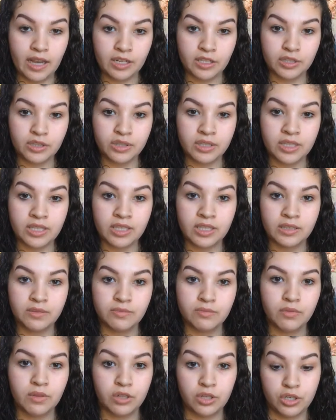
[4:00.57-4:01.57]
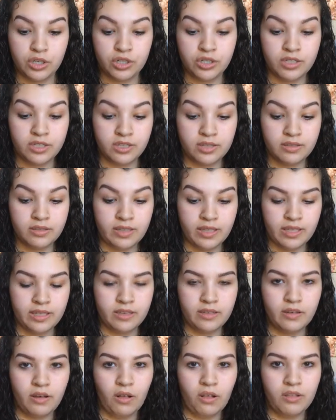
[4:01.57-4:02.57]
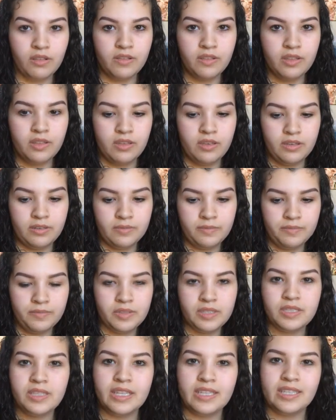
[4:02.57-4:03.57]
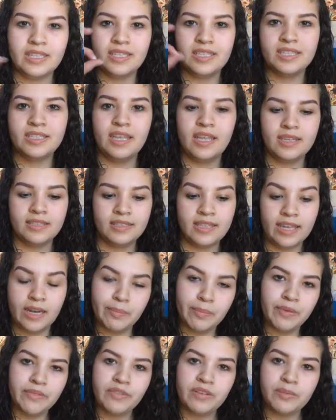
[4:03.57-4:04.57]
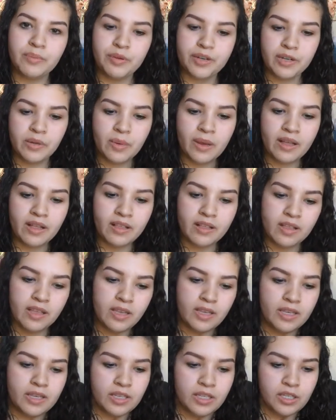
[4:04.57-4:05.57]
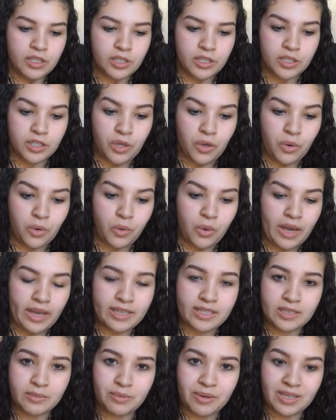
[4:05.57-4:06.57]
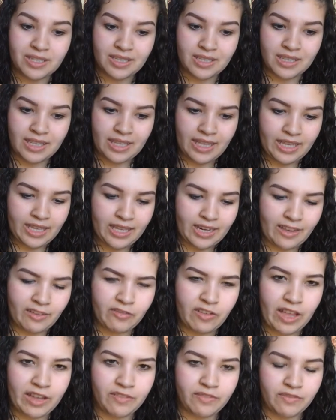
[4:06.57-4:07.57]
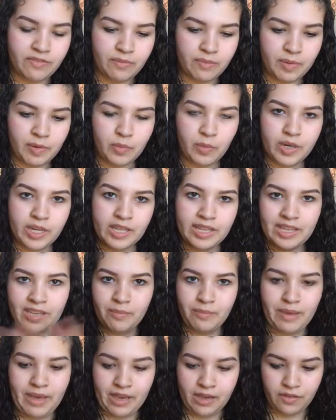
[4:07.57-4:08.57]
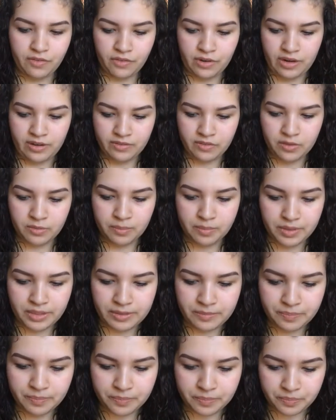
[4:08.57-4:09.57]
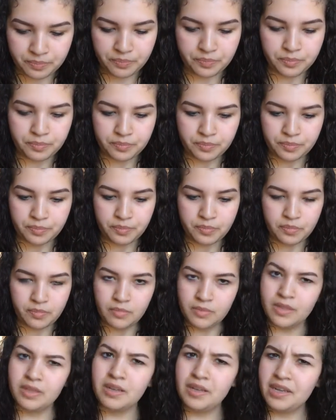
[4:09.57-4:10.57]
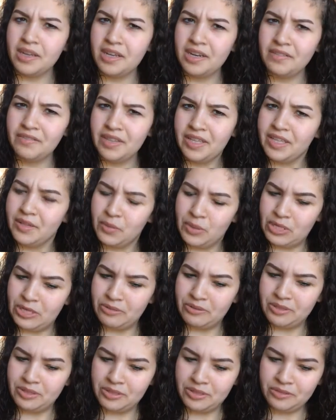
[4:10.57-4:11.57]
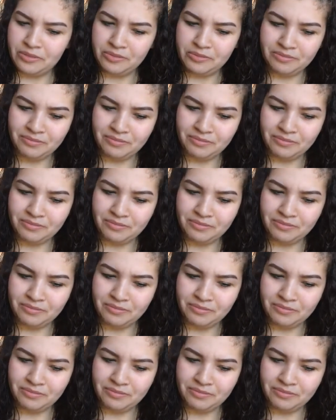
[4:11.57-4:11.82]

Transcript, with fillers: actually learned like all the, like the set setup of it pretty well. So I surprisingly like it. I've, I've been wanting like a Mac forever, but I kind of like Windows, so.